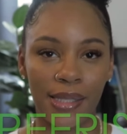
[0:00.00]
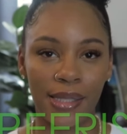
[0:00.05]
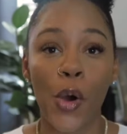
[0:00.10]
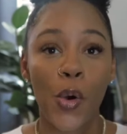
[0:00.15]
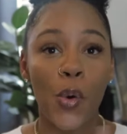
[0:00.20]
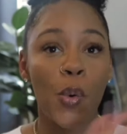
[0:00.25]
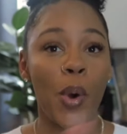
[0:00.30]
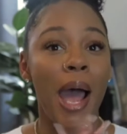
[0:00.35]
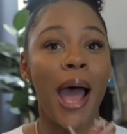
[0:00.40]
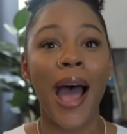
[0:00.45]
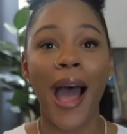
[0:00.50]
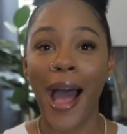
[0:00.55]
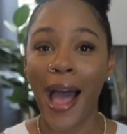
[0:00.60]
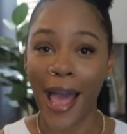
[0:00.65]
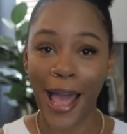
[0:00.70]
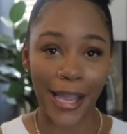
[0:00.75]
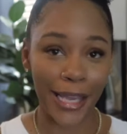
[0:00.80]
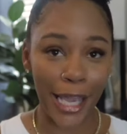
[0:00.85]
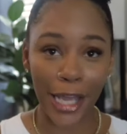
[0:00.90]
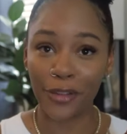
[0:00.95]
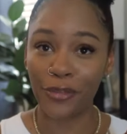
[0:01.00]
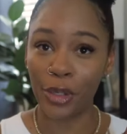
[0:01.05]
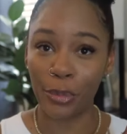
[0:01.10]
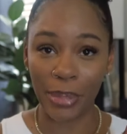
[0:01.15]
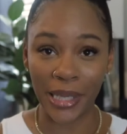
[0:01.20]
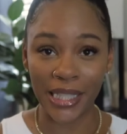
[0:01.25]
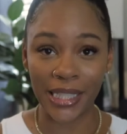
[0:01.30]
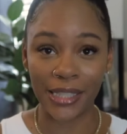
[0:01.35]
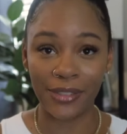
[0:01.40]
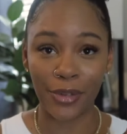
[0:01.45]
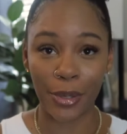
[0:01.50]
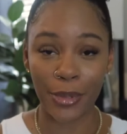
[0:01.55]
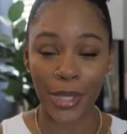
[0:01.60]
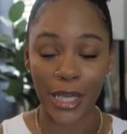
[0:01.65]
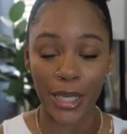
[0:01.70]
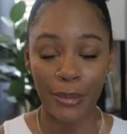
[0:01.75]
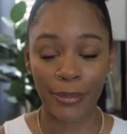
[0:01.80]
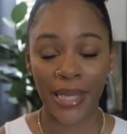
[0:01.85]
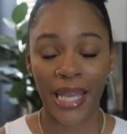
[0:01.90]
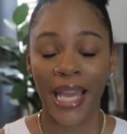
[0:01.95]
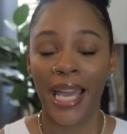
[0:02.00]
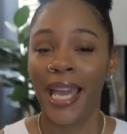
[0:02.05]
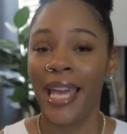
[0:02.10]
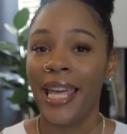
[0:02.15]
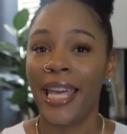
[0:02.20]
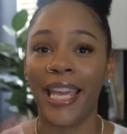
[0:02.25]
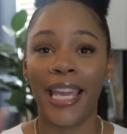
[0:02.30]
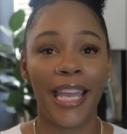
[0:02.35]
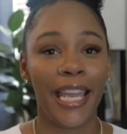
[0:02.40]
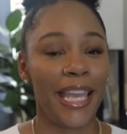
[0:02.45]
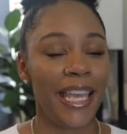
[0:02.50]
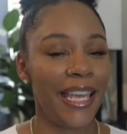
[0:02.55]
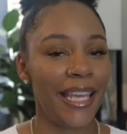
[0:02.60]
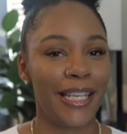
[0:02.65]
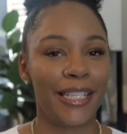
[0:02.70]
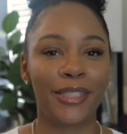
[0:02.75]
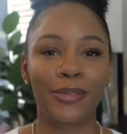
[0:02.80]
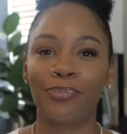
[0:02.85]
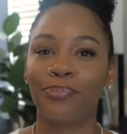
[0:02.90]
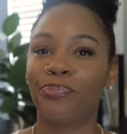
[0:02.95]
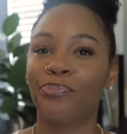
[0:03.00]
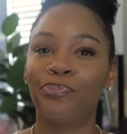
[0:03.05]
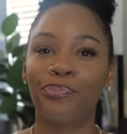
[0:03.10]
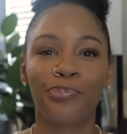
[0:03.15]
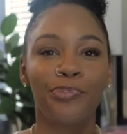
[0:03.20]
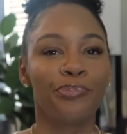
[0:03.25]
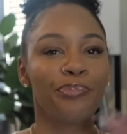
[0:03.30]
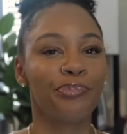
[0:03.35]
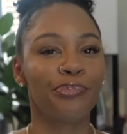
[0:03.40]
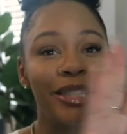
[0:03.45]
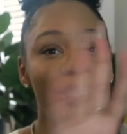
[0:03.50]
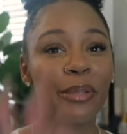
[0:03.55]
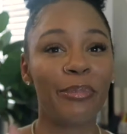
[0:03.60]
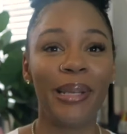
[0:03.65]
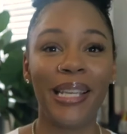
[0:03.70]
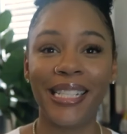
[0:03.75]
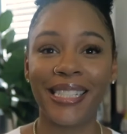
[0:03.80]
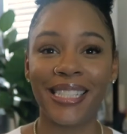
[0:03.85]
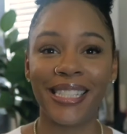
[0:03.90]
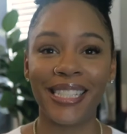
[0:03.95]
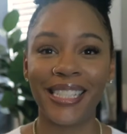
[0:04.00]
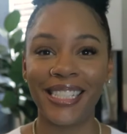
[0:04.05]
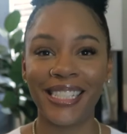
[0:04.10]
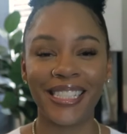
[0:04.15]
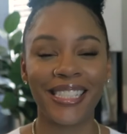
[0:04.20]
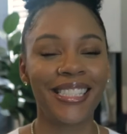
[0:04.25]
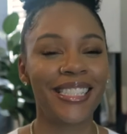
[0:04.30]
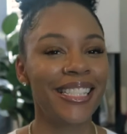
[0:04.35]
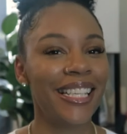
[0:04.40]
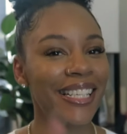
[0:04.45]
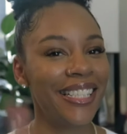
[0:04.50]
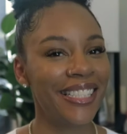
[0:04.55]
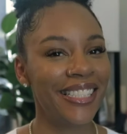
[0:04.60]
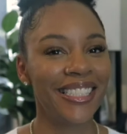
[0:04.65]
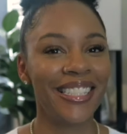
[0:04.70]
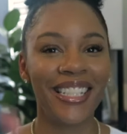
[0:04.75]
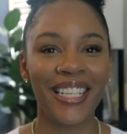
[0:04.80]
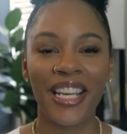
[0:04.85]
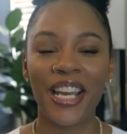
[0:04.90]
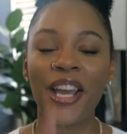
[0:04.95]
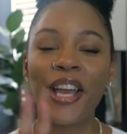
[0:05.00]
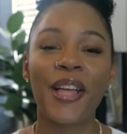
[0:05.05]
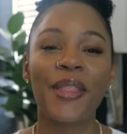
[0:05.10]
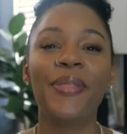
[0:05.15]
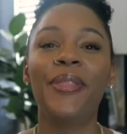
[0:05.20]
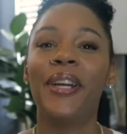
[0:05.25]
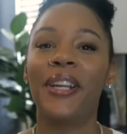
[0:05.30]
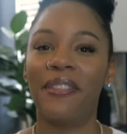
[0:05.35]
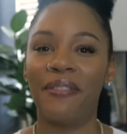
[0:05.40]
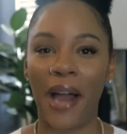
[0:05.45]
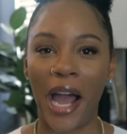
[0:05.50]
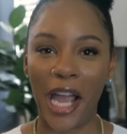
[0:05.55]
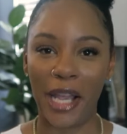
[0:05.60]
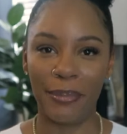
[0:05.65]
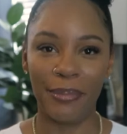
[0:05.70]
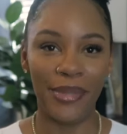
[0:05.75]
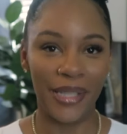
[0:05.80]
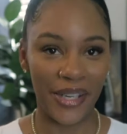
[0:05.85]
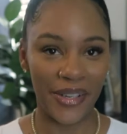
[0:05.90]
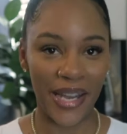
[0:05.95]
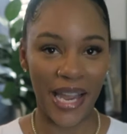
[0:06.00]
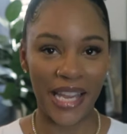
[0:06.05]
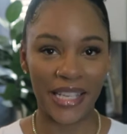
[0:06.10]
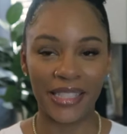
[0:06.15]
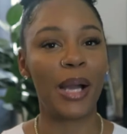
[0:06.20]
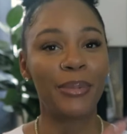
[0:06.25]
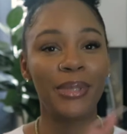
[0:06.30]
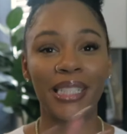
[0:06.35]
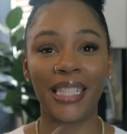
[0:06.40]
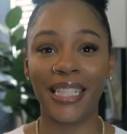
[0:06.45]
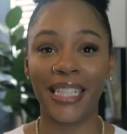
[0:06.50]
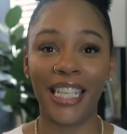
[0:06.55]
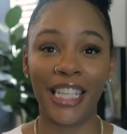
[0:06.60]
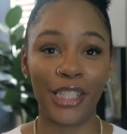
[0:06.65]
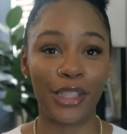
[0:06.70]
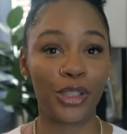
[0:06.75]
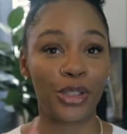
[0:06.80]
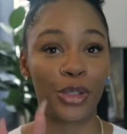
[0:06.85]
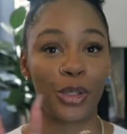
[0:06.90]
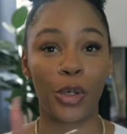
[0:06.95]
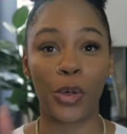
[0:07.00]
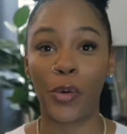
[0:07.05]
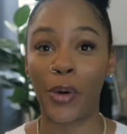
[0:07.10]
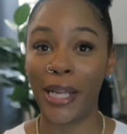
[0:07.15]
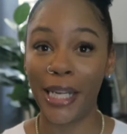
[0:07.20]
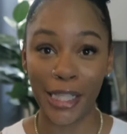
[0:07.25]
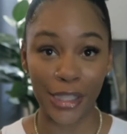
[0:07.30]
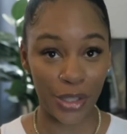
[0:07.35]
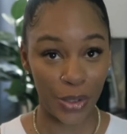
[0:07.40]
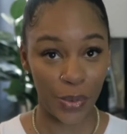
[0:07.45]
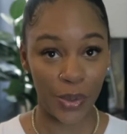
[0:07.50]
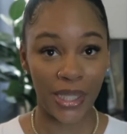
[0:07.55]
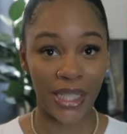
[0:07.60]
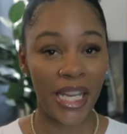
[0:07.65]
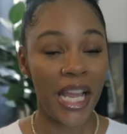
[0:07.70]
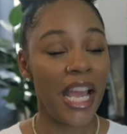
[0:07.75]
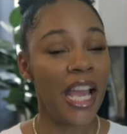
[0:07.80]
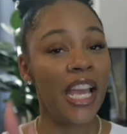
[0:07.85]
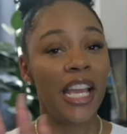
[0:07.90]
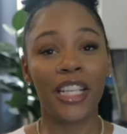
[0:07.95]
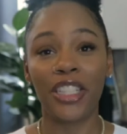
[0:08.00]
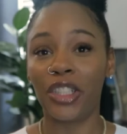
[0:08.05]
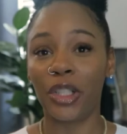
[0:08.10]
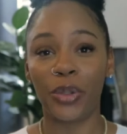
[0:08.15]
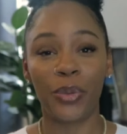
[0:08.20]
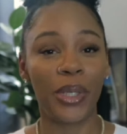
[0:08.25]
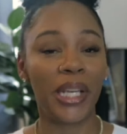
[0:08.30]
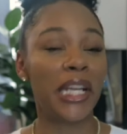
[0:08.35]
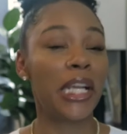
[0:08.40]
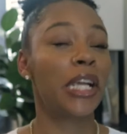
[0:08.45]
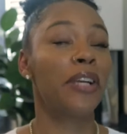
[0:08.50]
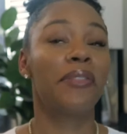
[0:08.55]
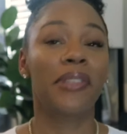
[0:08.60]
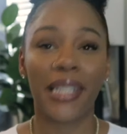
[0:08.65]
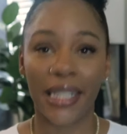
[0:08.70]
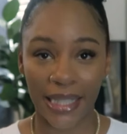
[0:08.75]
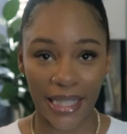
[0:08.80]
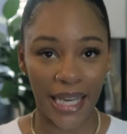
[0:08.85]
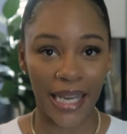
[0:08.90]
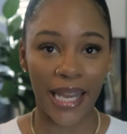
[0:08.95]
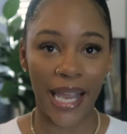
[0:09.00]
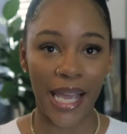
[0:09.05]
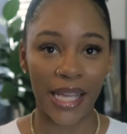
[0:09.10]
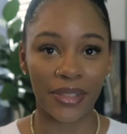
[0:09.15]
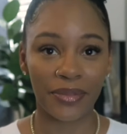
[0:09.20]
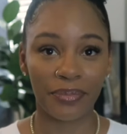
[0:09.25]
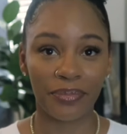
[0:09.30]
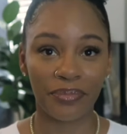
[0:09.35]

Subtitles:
So, I got a few pieces from them, and the pieces, their vibe, okay? I'm just gonna get straight into it and show you everything that I got.